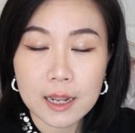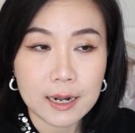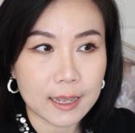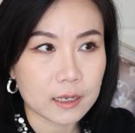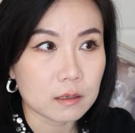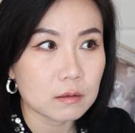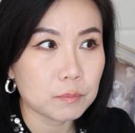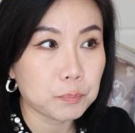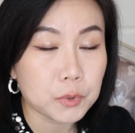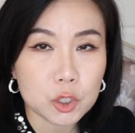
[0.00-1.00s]
like
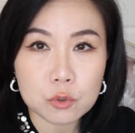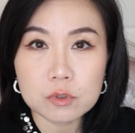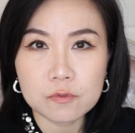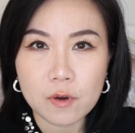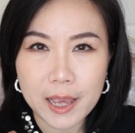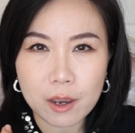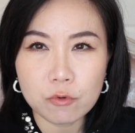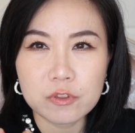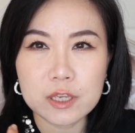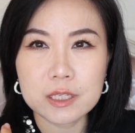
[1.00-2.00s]
beautiful
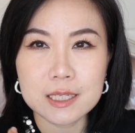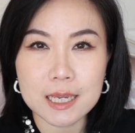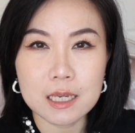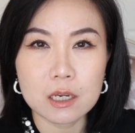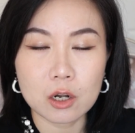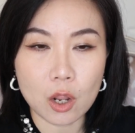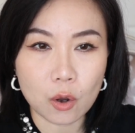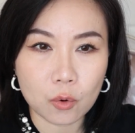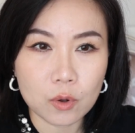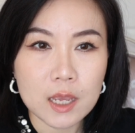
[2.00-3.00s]
healthy skin
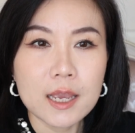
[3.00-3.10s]
glow.